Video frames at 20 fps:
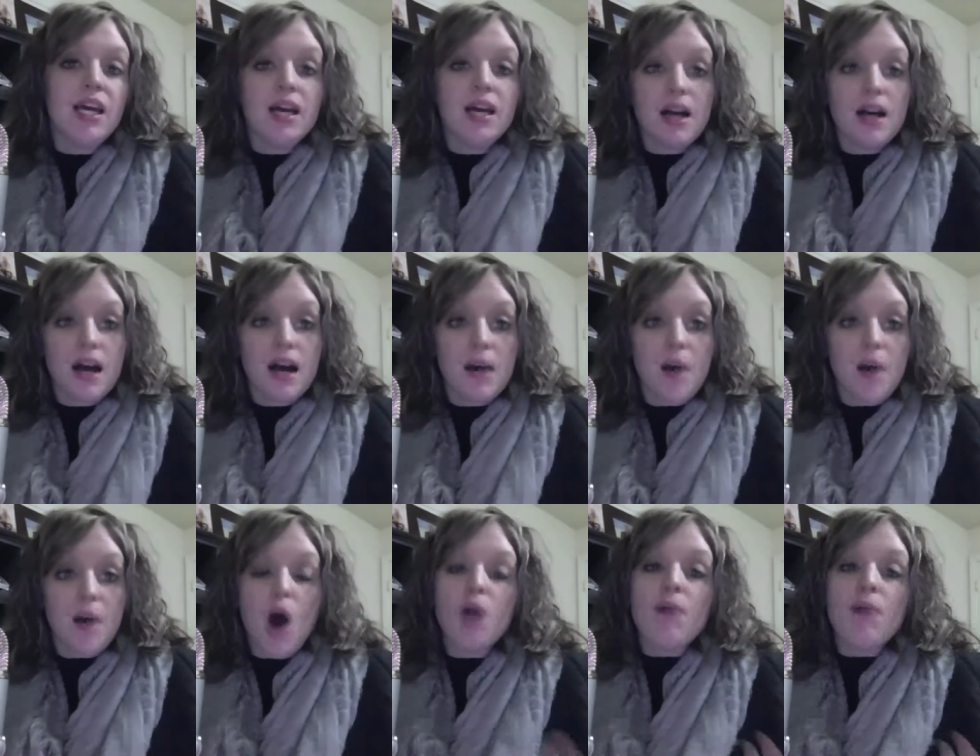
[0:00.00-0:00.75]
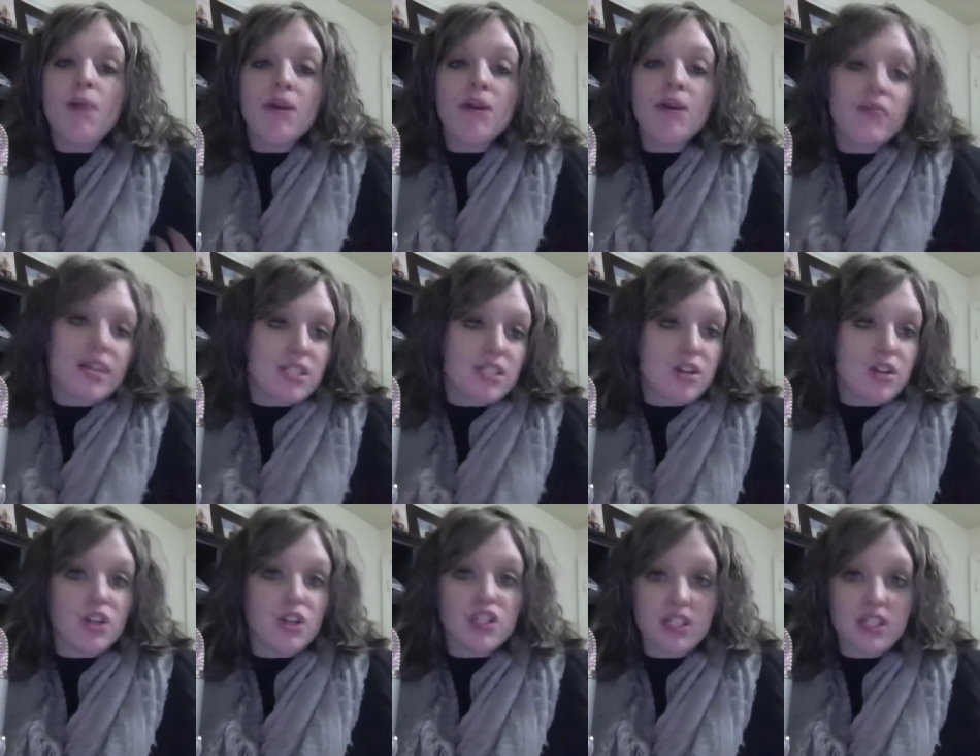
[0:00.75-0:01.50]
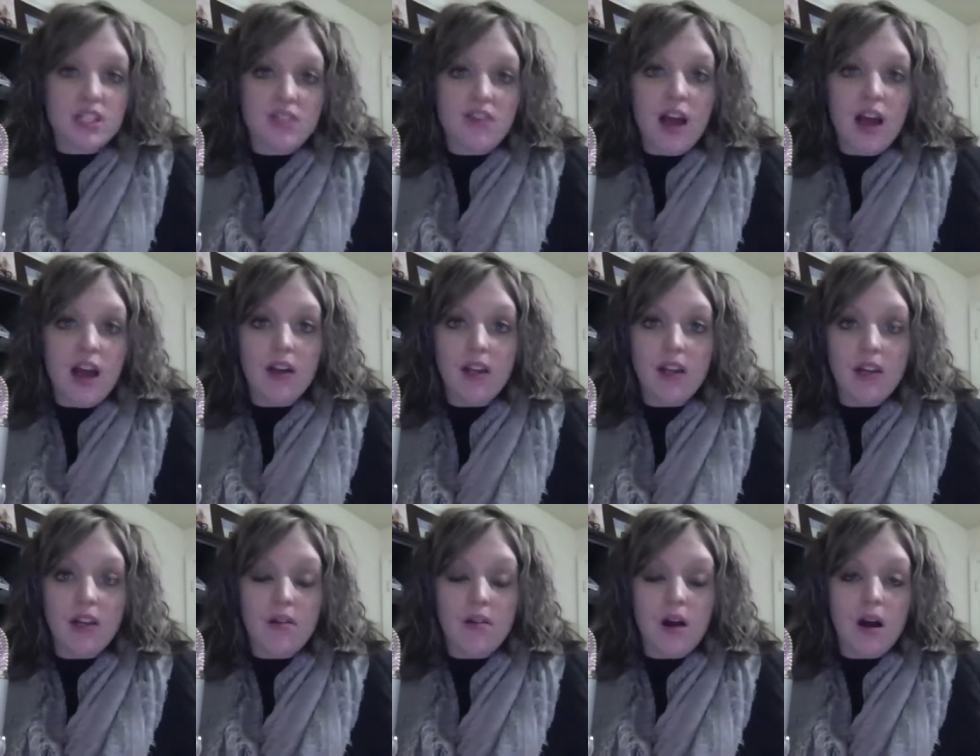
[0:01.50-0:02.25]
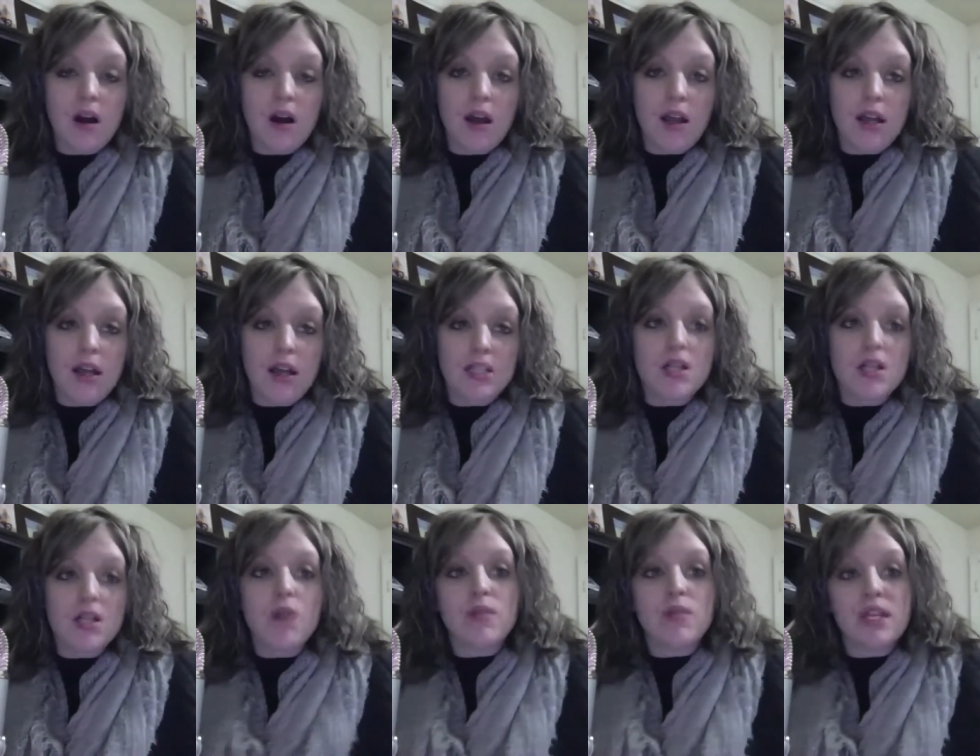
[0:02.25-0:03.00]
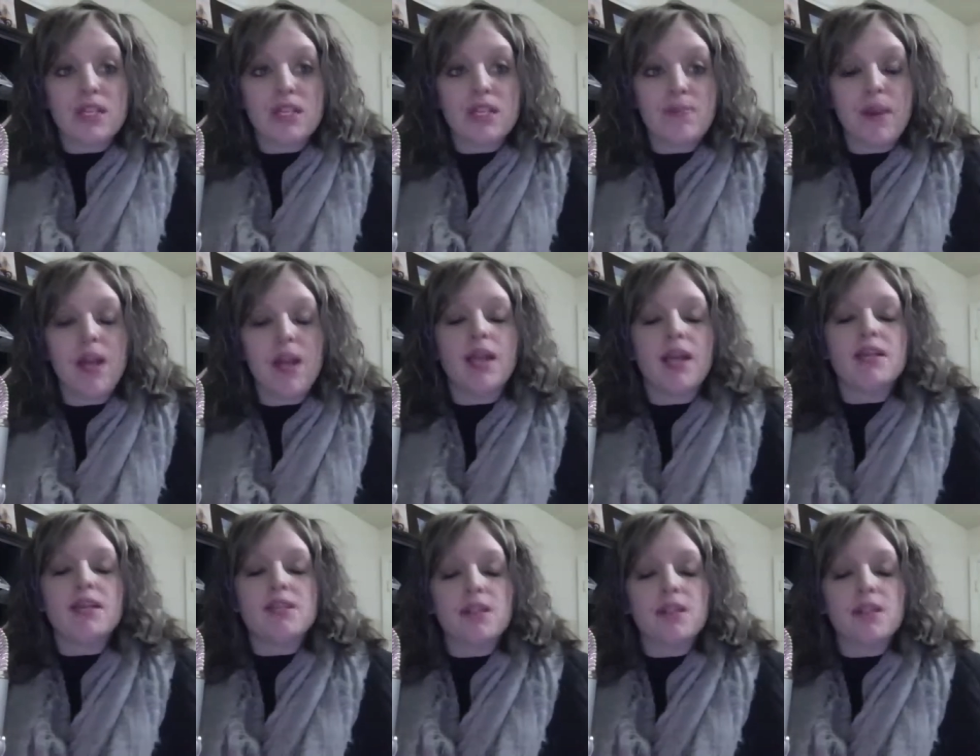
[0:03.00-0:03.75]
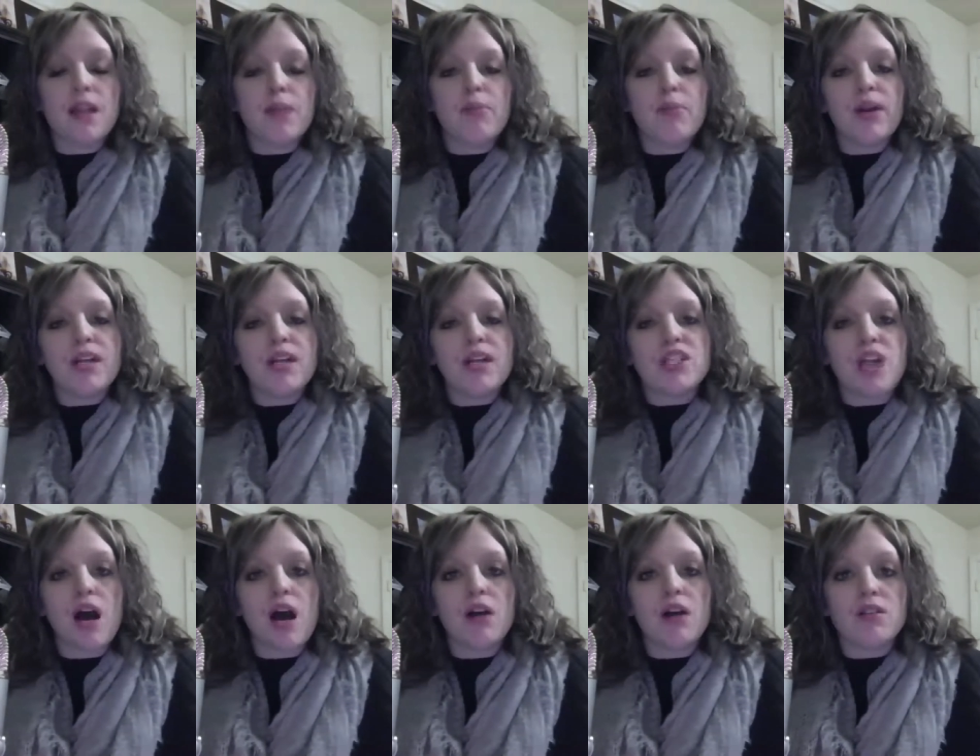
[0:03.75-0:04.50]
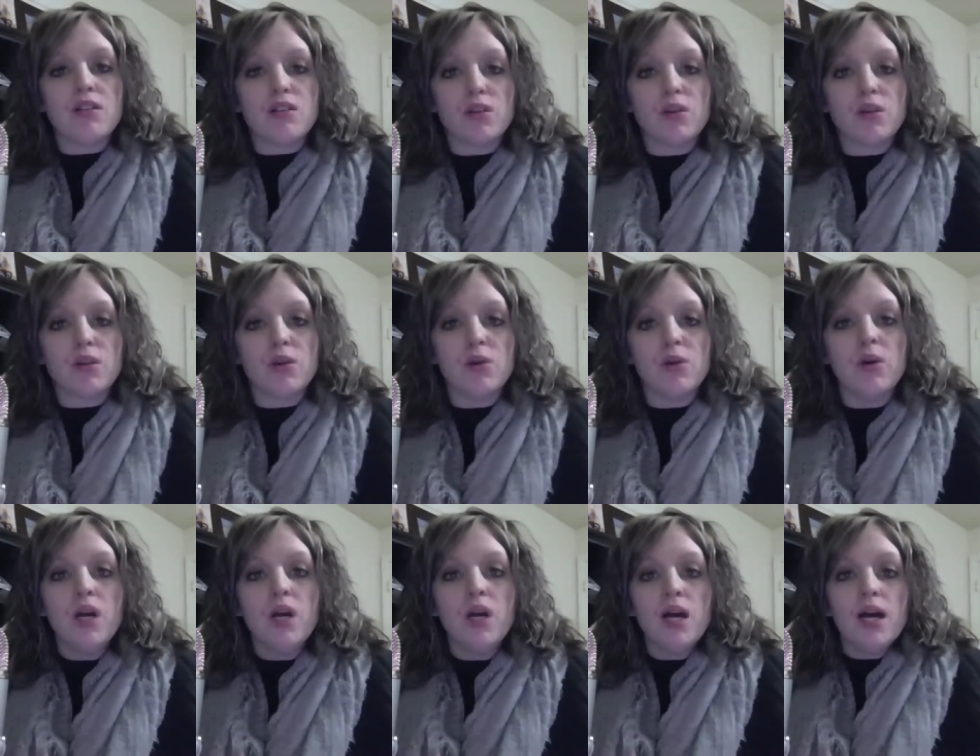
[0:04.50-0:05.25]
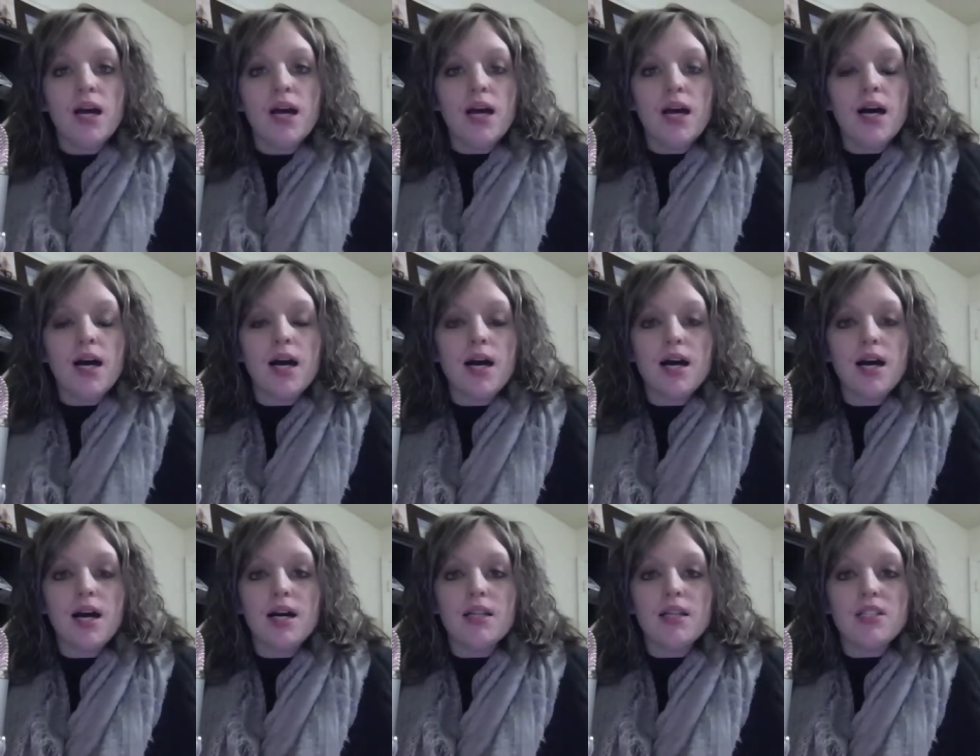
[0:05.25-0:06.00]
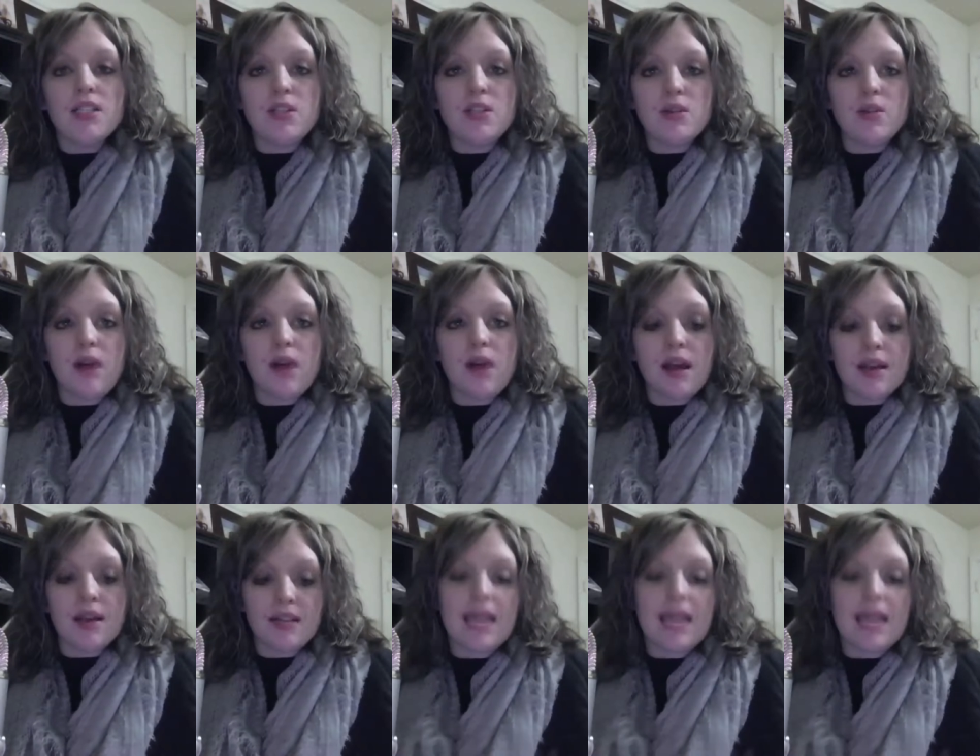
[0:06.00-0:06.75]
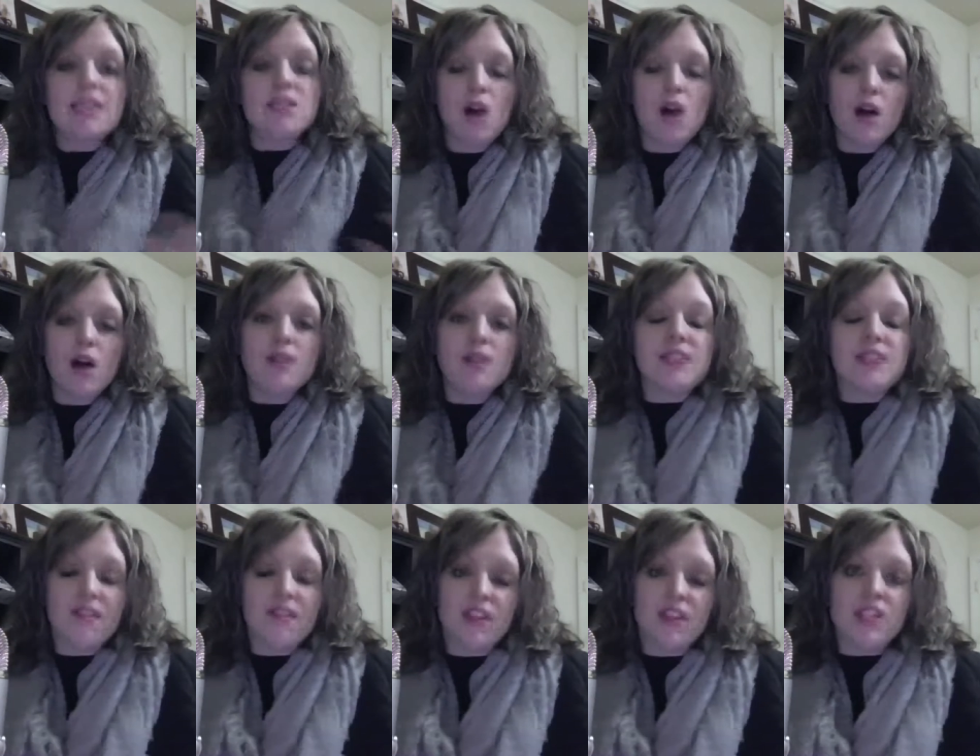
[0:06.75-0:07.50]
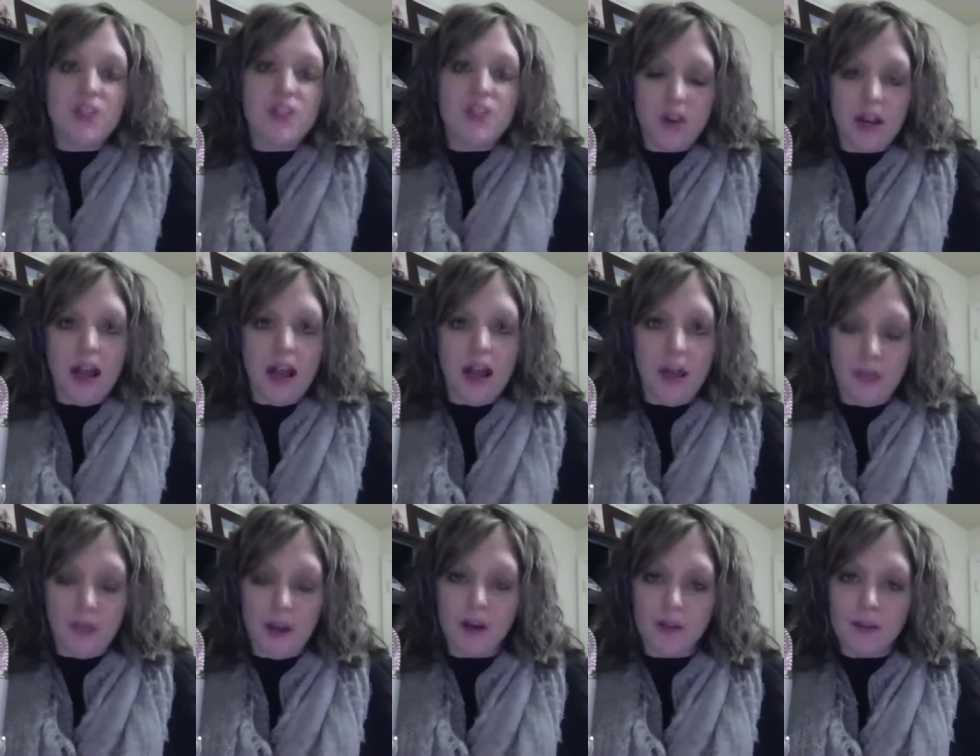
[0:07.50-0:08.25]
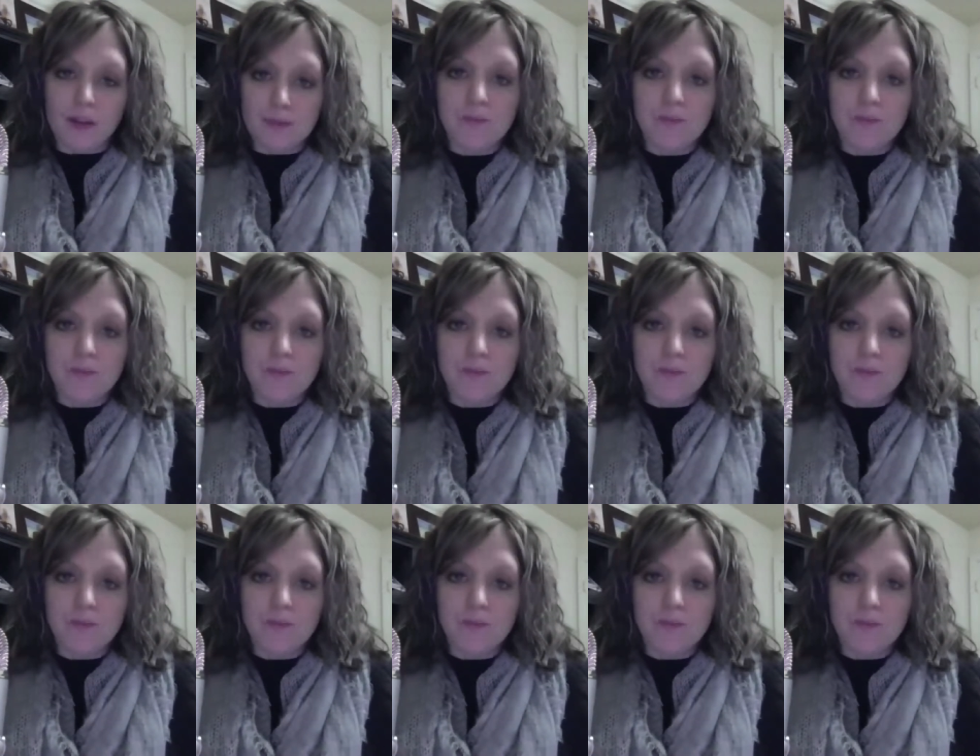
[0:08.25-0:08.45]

Um, all my research is founded on, I start with experience and then I branch out to uh, to case law and stuff that's already out there.